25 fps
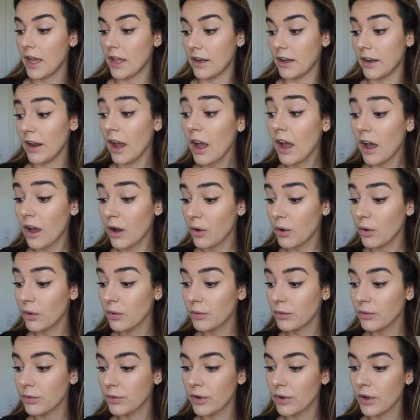now
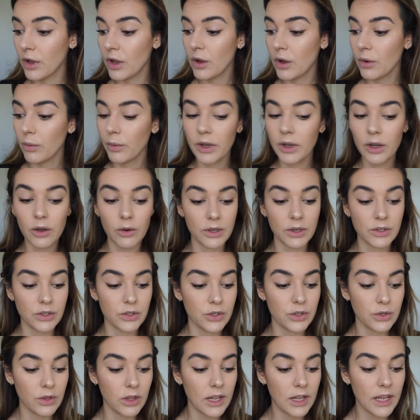we're going to
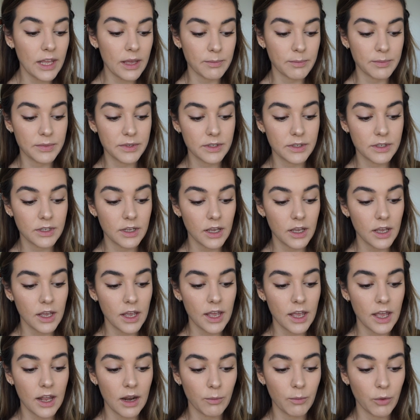do the lips
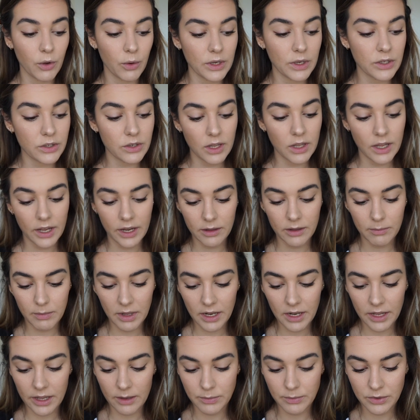and I'm going to line my
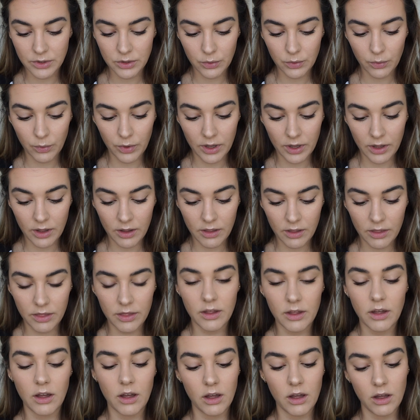lips with
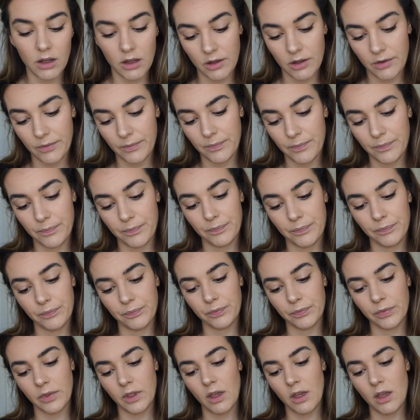um,
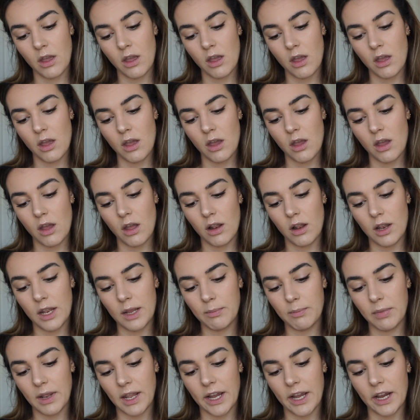a
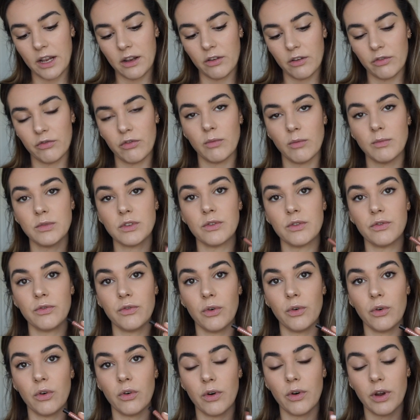lip liner from
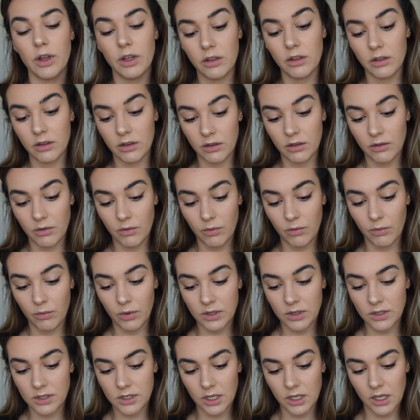Sephora
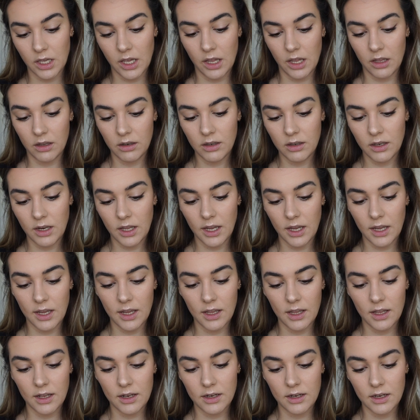once again
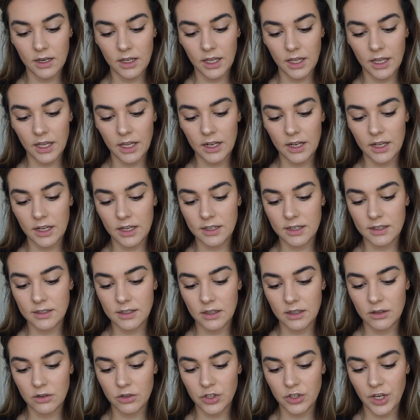and it is
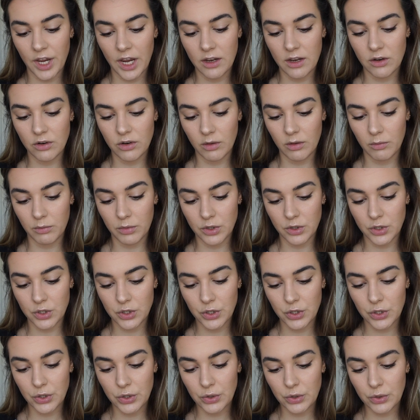in the shade number
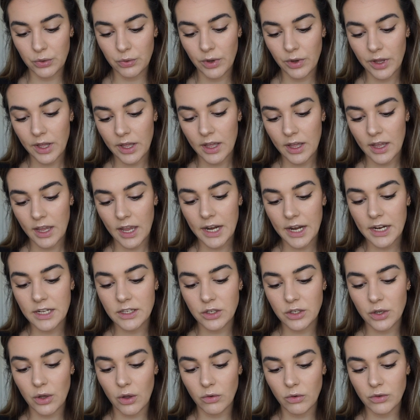two and
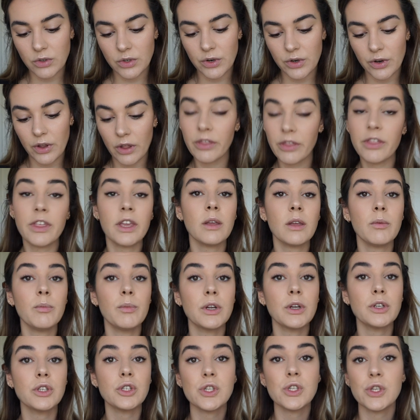it's called Nothing
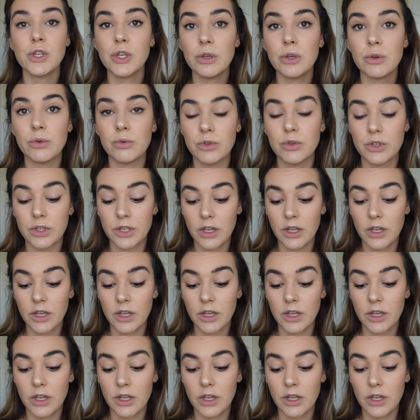But Nude